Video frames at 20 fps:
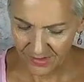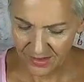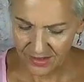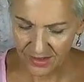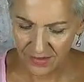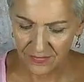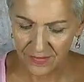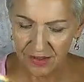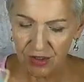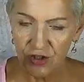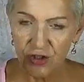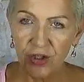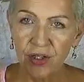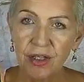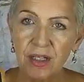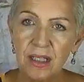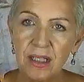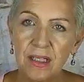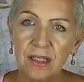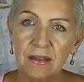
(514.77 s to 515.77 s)
Definitely
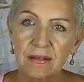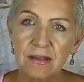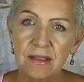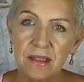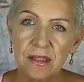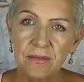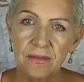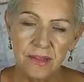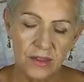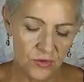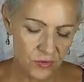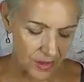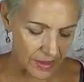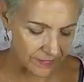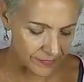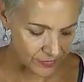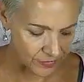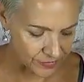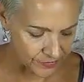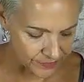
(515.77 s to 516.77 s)
journey here. Definitely
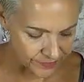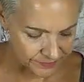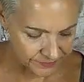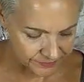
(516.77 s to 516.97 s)
travel.